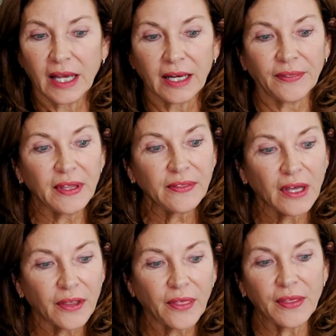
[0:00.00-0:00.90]
And I think
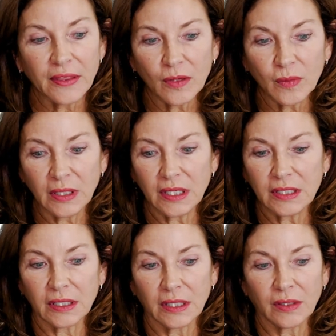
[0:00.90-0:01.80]
the other thing that we
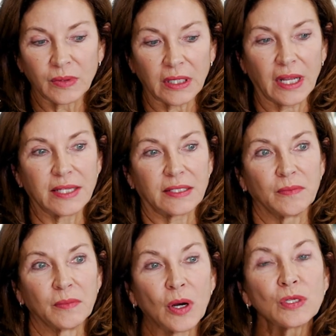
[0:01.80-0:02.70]
need to realize
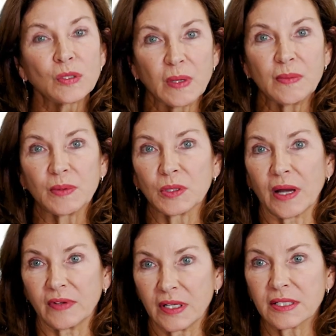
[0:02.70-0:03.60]
that most people who
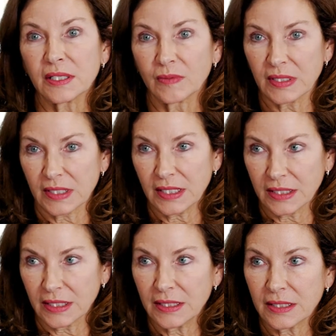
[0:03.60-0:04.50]
have insulin
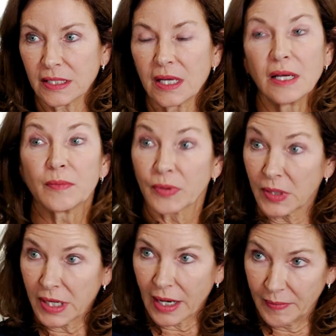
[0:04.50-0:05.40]
resistance,
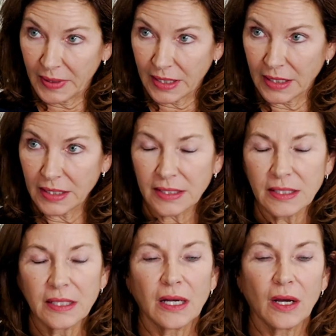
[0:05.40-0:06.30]

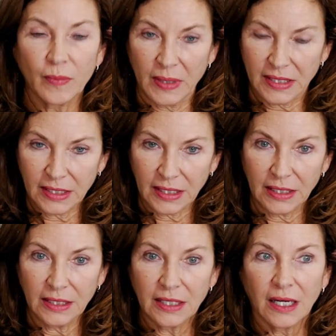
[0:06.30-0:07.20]
pre-diabetes,
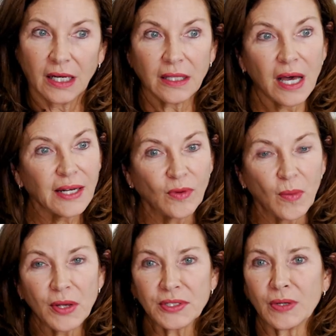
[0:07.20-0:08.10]
obesity, a lot of
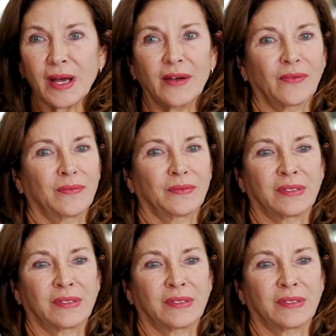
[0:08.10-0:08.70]
them also have